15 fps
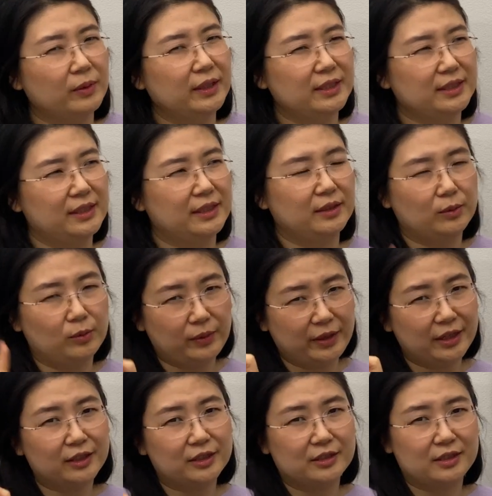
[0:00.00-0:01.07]
when it's in a
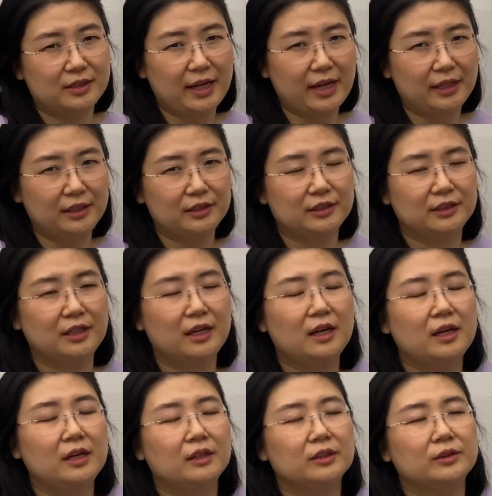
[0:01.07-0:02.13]
weaker stage,
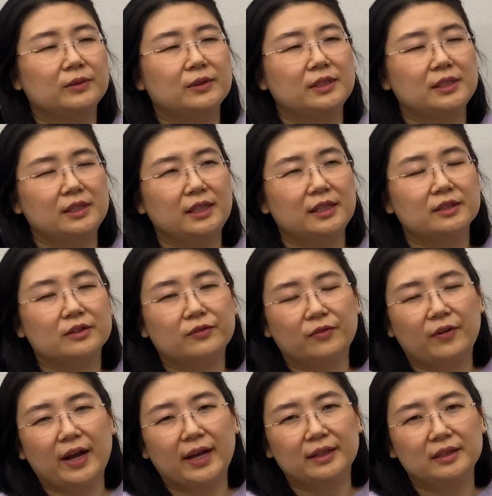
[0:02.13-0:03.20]
to see its
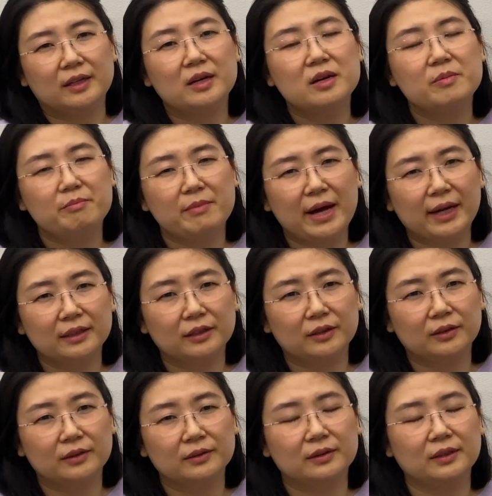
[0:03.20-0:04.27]
friend
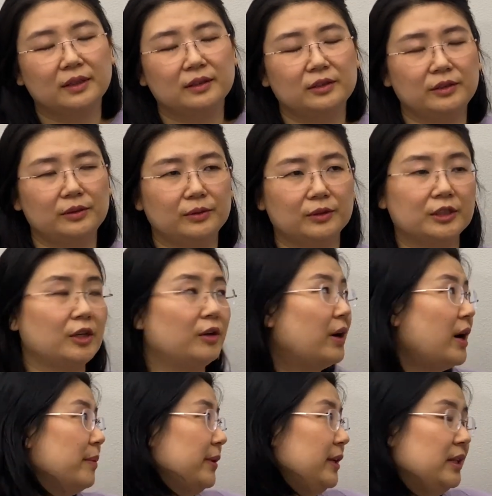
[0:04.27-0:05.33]
meadow to show
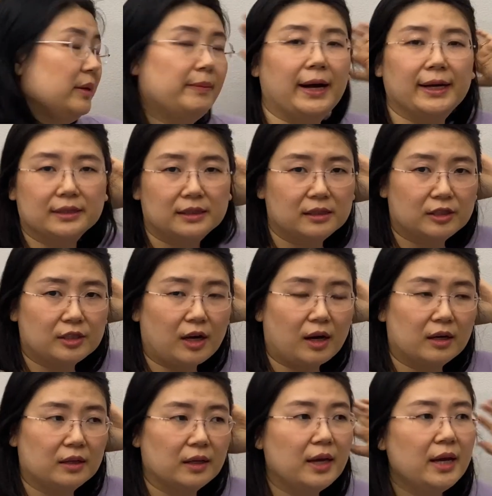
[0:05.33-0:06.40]
up in the Bazi
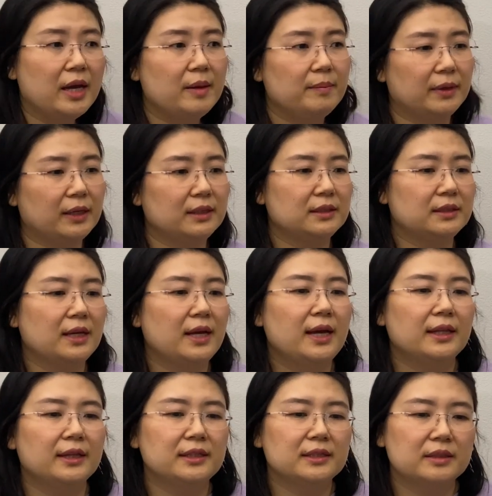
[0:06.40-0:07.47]
chart, because
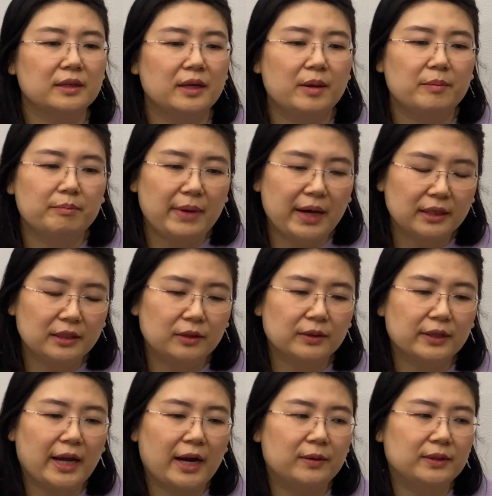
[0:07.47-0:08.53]
this meadow
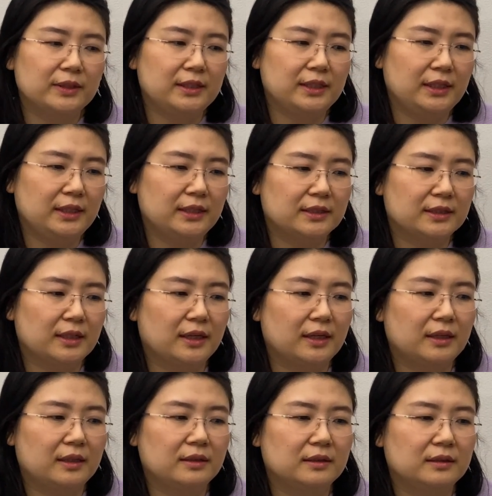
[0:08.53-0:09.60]
guarantees
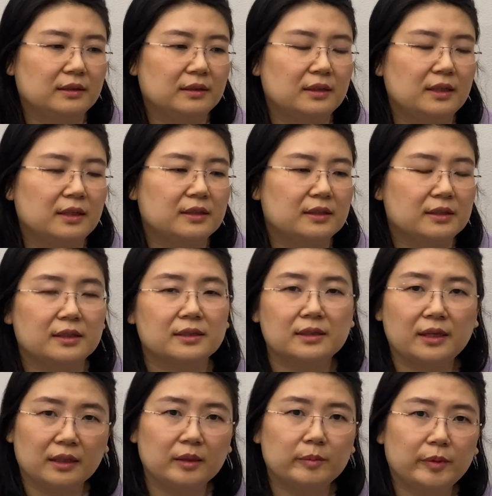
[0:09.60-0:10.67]
a
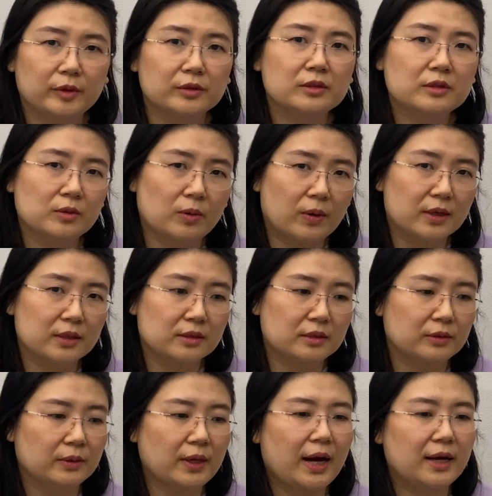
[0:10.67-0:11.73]
sustainable source
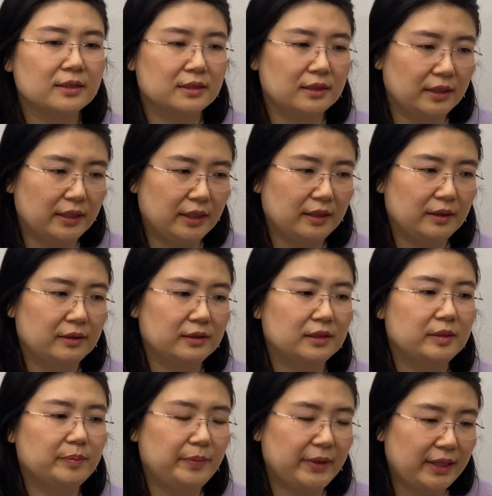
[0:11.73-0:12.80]
to constantly
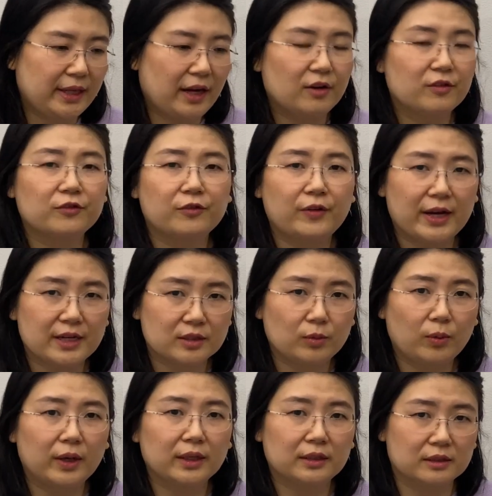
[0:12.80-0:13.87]
spit out fresh
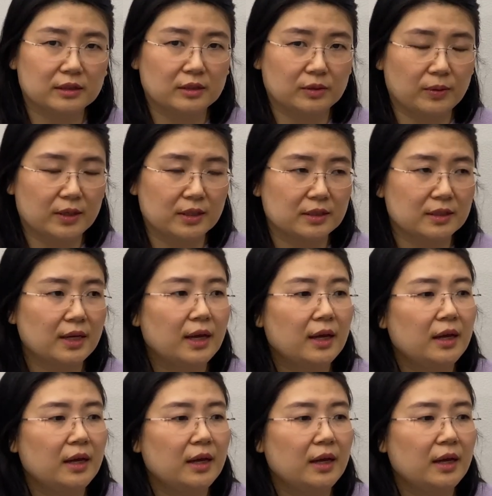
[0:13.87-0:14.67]
water source,